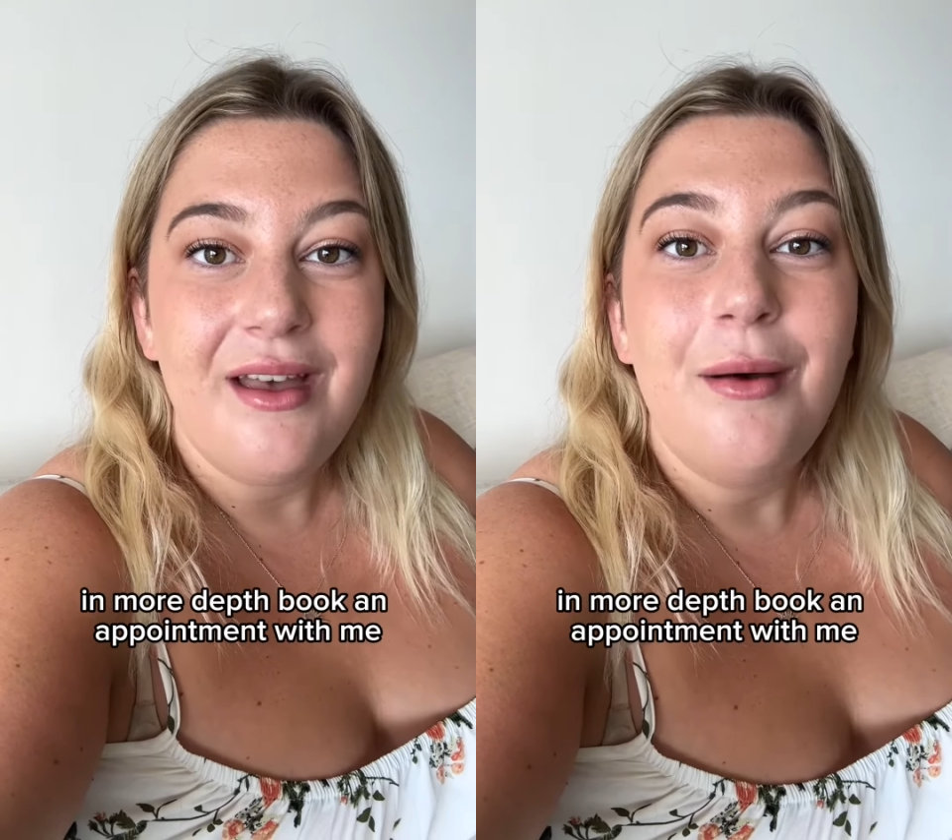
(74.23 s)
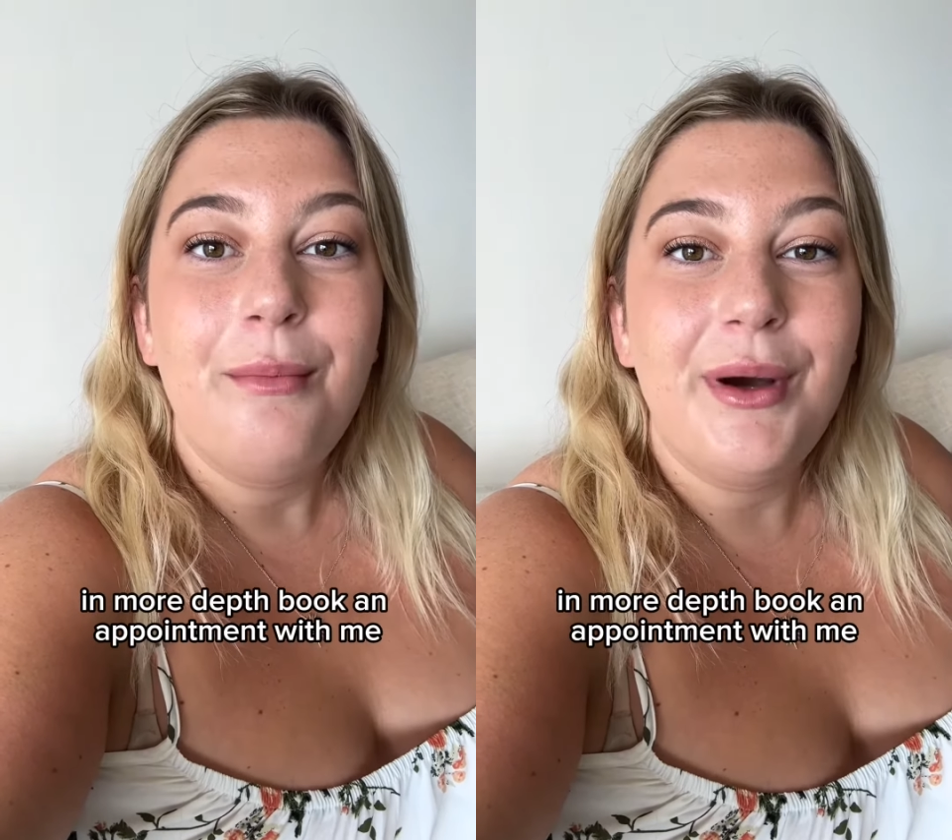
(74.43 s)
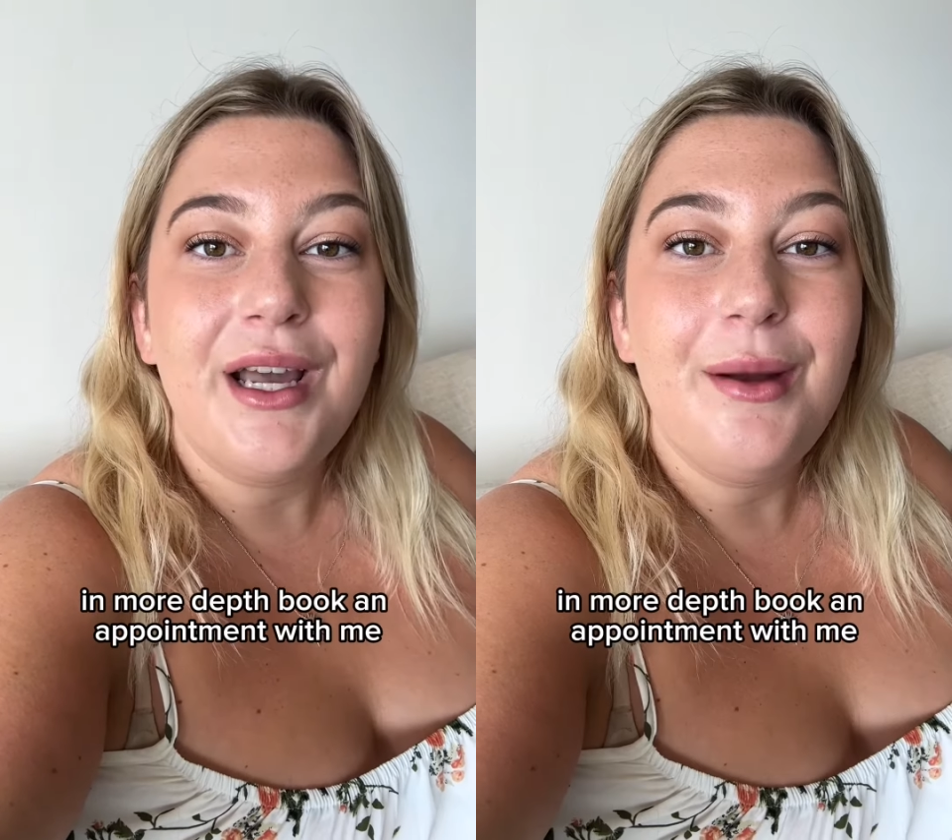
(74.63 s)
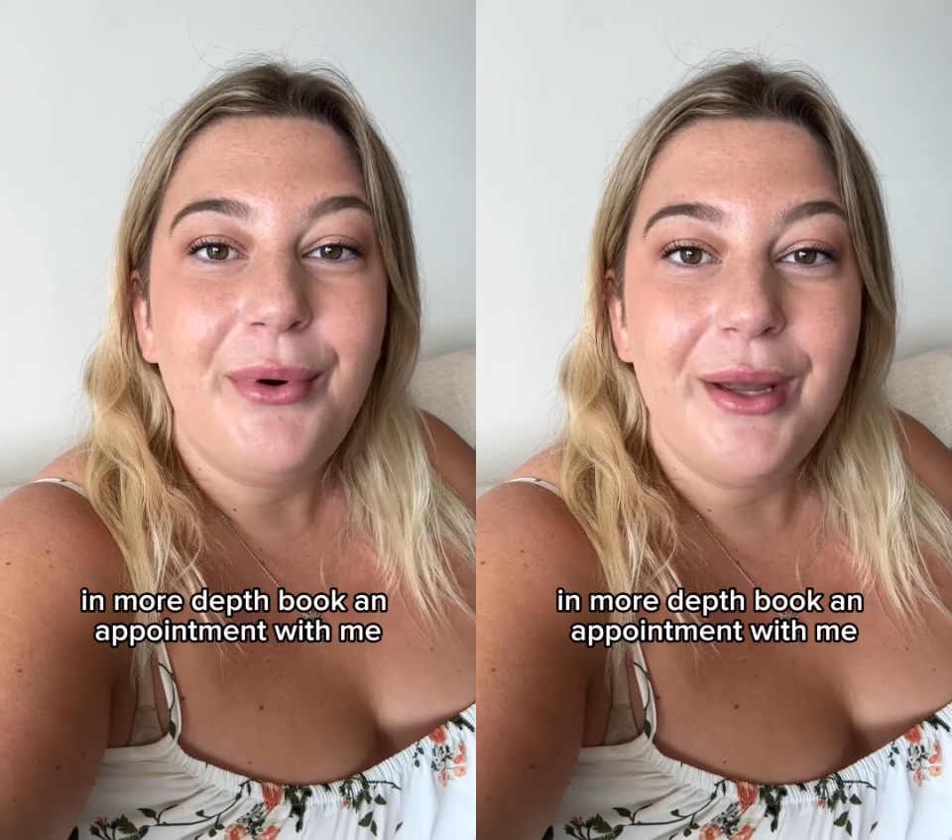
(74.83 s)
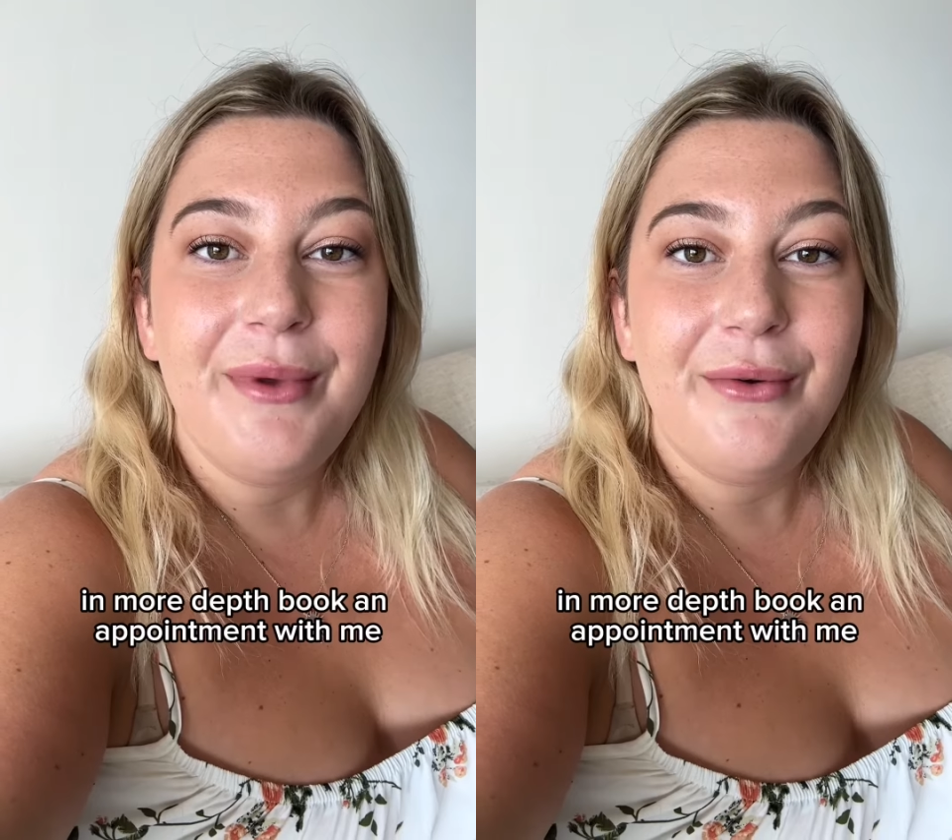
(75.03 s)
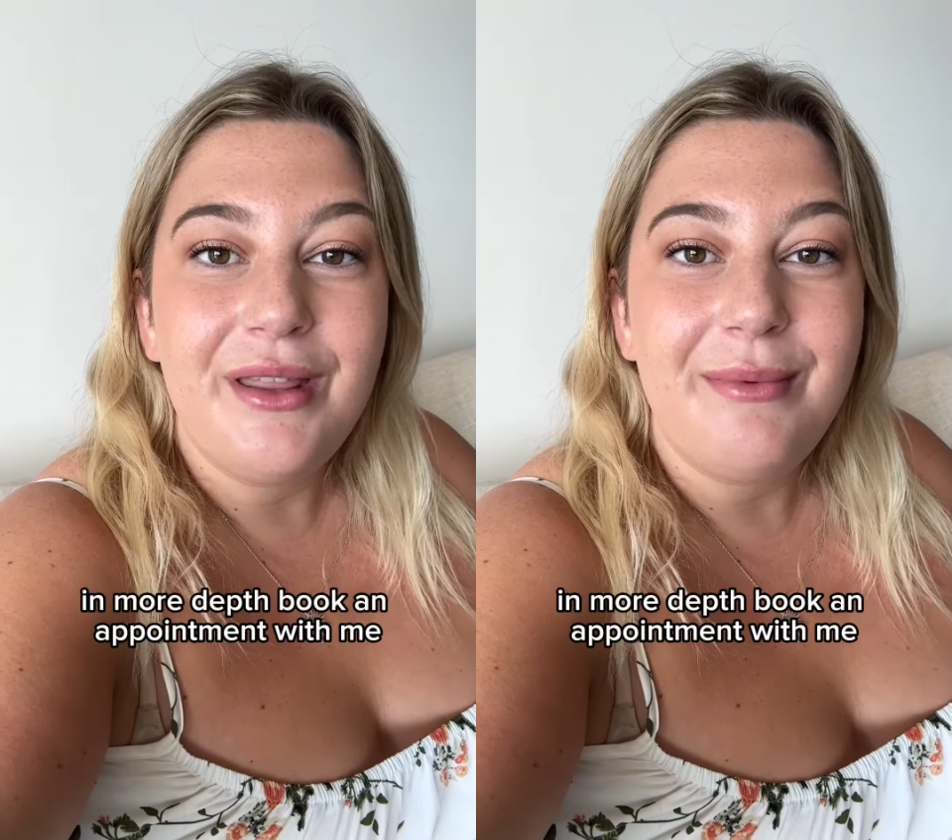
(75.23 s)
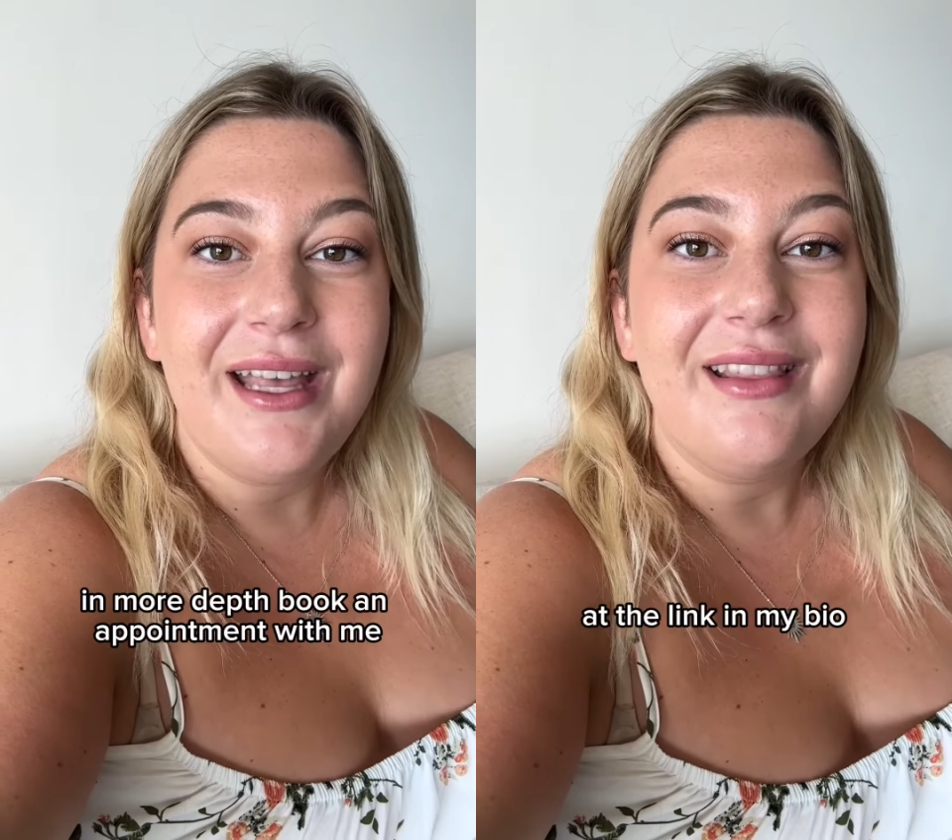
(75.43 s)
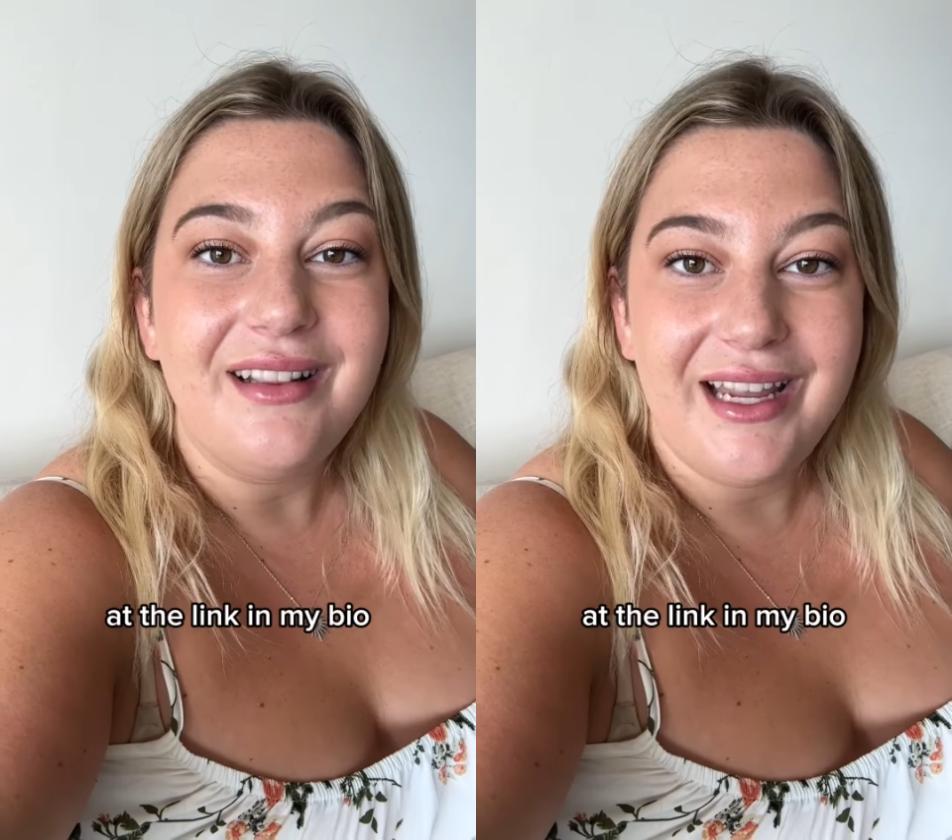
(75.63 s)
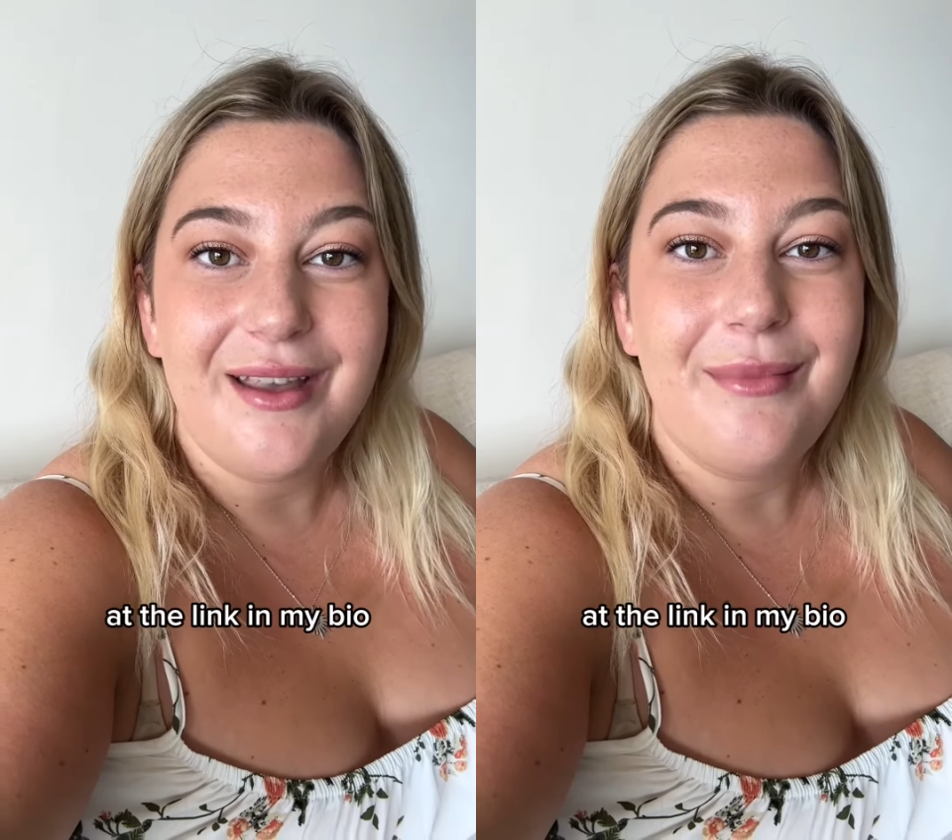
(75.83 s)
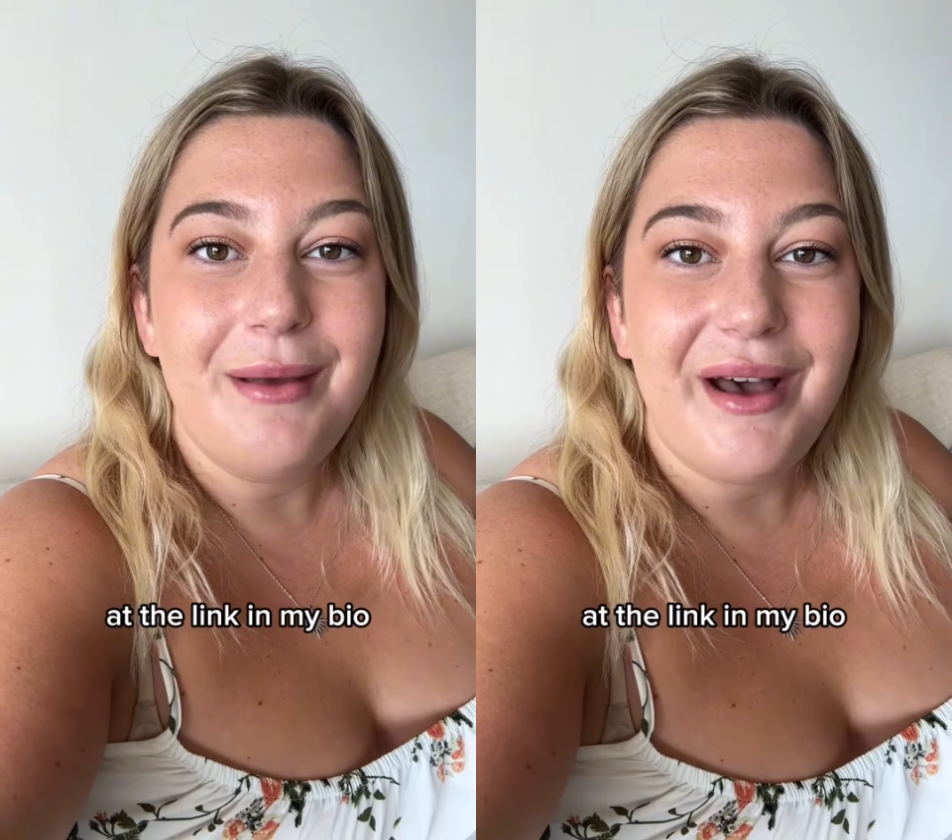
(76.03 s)
book an appointment with me at the link in
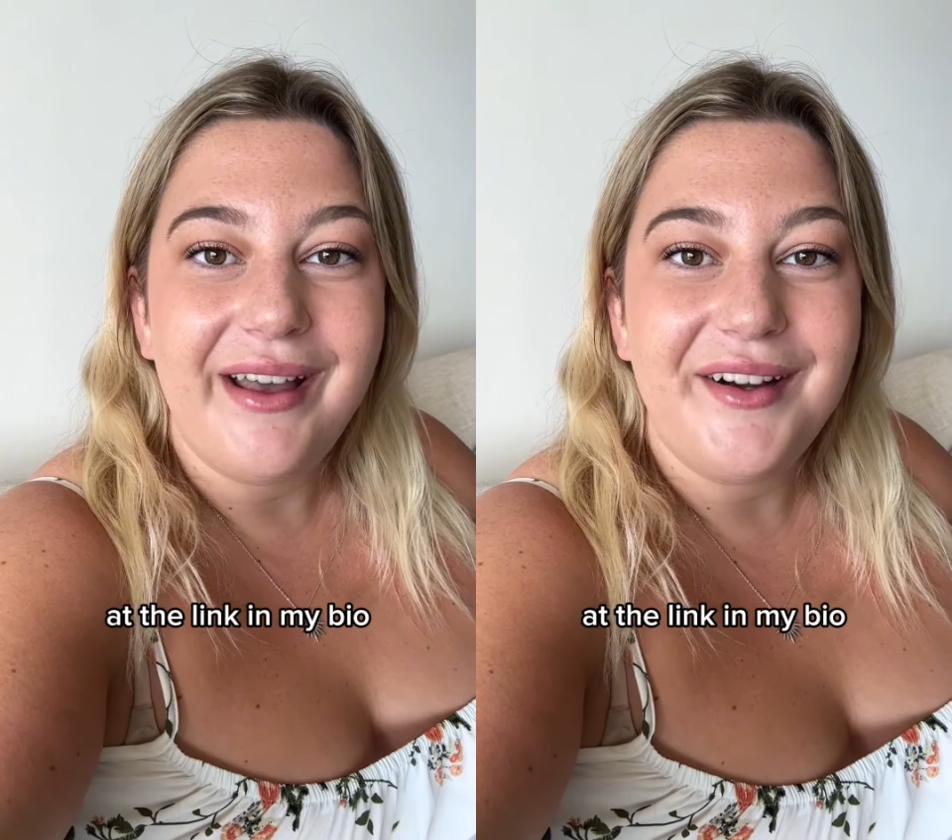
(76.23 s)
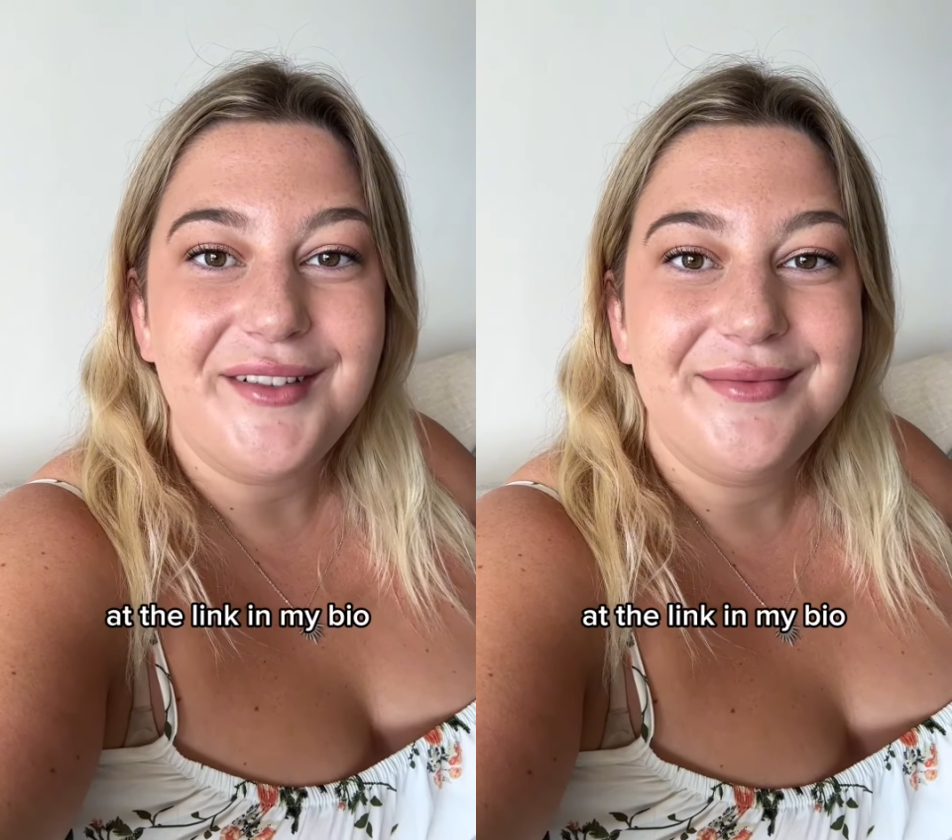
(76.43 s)
my bio.